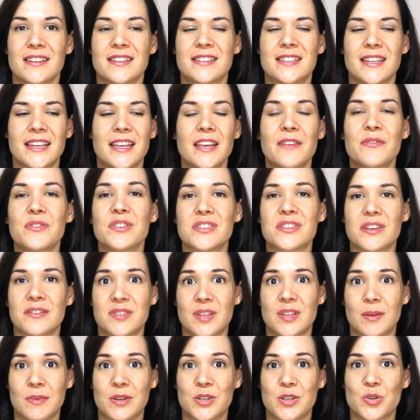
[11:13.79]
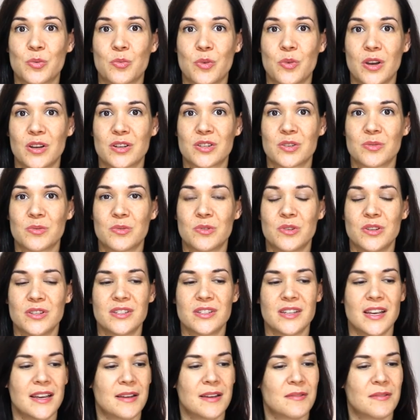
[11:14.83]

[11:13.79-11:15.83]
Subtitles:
to give yourself something to work towards.